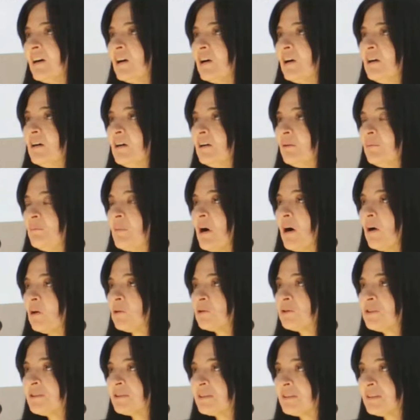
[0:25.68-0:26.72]

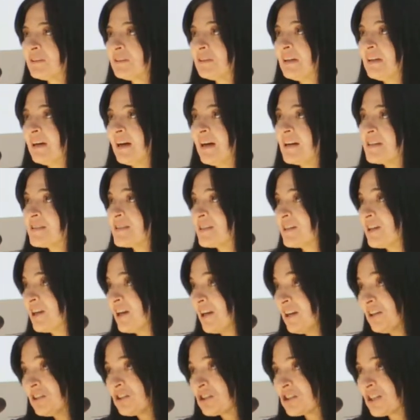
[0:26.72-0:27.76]
about
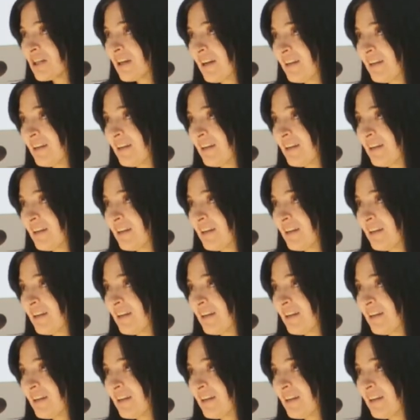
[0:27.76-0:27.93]
ICH